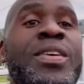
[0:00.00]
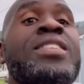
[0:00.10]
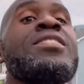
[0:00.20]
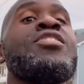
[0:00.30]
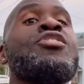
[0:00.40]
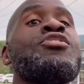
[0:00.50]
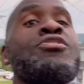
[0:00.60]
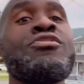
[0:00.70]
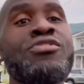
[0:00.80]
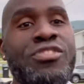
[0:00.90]

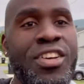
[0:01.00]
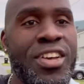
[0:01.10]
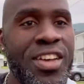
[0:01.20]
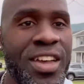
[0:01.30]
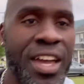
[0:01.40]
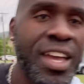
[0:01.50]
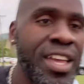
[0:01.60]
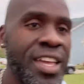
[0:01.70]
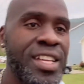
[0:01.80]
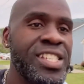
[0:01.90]
Yes.
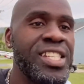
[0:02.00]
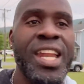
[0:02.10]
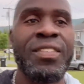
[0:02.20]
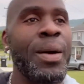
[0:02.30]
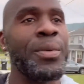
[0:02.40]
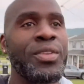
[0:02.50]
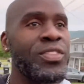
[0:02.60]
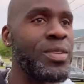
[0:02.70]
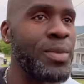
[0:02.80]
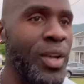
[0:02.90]
She's not even happy to
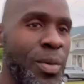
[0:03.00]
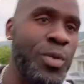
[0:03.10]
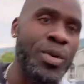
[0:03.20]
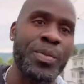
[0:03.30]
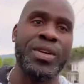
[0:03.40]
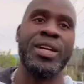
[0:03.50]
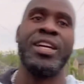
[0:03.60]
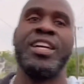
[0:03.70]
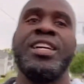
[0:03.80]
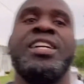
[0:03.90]
see me come home.
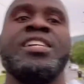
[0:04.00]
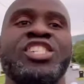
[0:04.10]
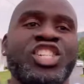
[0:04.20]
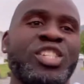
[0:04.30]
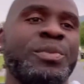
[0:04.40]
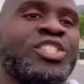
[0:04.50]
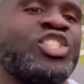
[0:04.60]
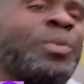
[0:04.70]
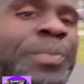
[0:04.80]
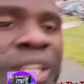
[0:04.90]
She should be jumping